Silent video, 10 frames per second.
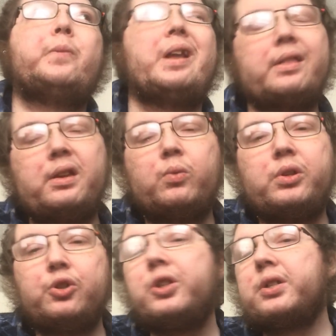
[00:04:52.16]
I think when
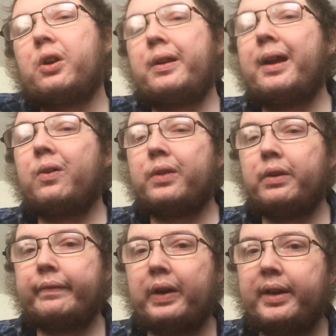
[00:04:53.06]
you're just starting out,
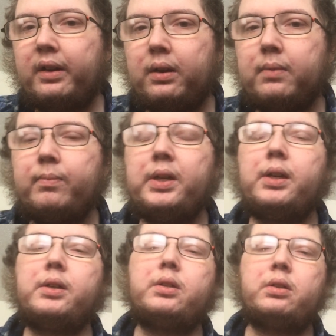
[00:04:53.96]
they're fine,
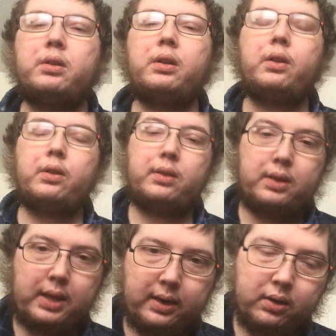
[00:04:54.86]
because
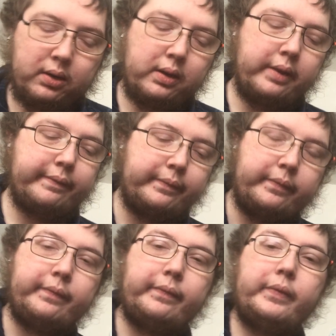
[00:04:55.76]
if
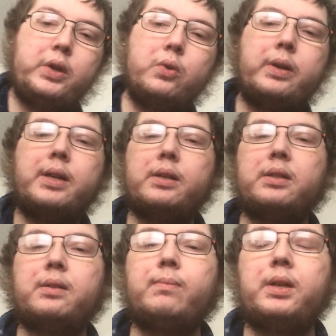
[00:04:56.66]
you get
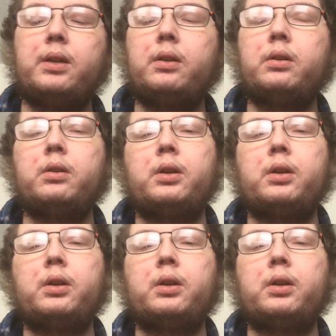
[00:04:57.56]
submitted